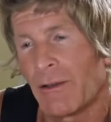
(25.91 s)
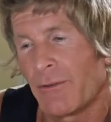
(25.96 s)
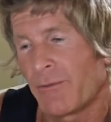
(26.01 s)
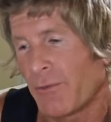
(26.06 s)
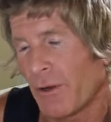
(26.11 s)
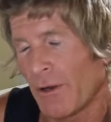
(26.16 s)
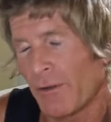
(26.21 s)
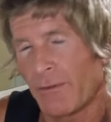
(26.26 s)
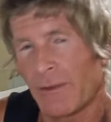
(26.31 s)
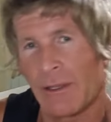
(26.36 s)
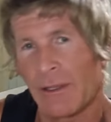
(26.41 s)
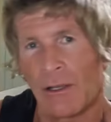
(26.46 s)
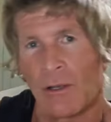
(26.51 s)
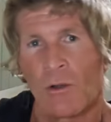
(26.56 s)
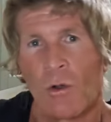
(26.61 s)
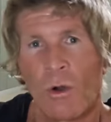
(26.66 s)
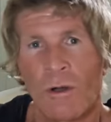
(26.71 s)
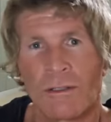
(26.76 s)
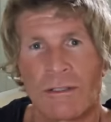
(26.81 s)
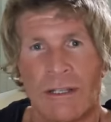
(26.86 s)
in front of the uh,
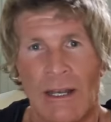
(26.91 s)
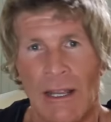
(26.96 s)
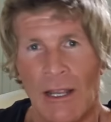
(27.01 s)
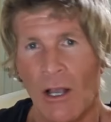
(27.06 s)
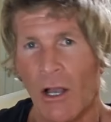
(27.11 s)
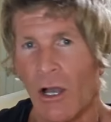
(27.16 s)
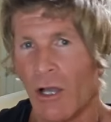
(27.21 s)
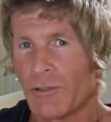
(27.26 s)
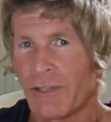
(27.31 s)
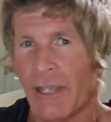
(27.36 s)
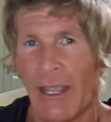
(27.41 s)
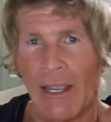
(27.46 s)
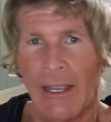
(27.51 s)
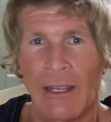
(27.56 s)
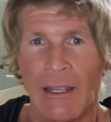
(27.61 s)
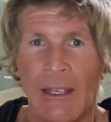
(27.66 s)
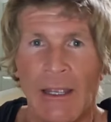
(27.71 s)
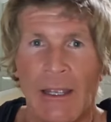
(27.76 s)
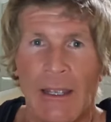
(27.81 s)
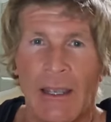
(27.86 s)
court today all
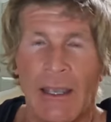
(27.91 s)
day,